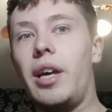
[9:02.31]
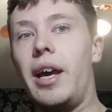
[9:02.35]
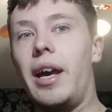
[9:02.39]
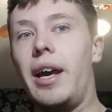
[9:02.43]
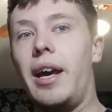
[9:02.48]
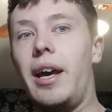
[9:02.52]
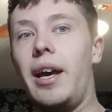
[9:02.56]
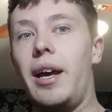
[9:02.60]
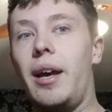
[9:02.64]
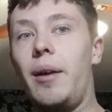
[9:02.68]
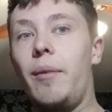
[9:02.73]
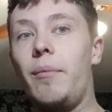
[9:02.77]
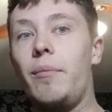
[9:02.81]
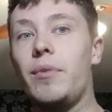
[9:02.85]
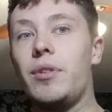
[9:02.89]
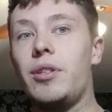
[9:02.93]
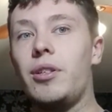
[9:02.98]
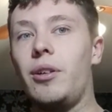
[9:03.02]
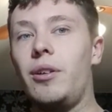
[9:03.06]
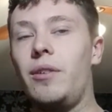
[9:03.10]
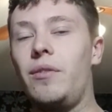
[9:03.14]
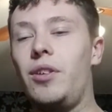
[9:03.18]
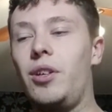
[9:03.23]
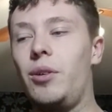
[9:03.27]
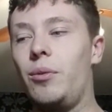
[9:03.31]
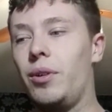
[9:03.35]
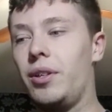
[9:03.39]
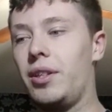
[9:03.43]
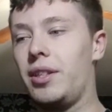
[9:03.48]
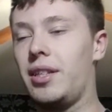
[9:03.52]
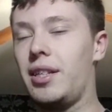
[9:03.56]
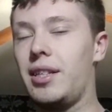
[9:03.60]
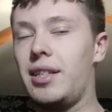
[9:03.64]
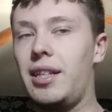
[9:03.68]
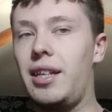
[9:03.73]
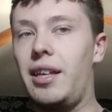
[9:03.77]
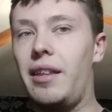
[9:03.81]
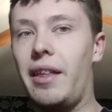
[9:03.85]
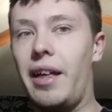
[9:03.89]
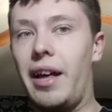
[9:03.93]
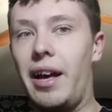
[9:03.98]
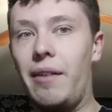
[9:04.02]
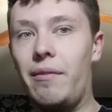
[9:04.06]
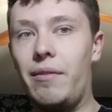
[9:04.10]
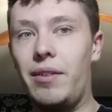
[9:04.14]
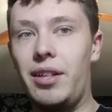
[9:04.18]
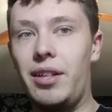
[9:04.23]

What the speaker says: So if you want to see their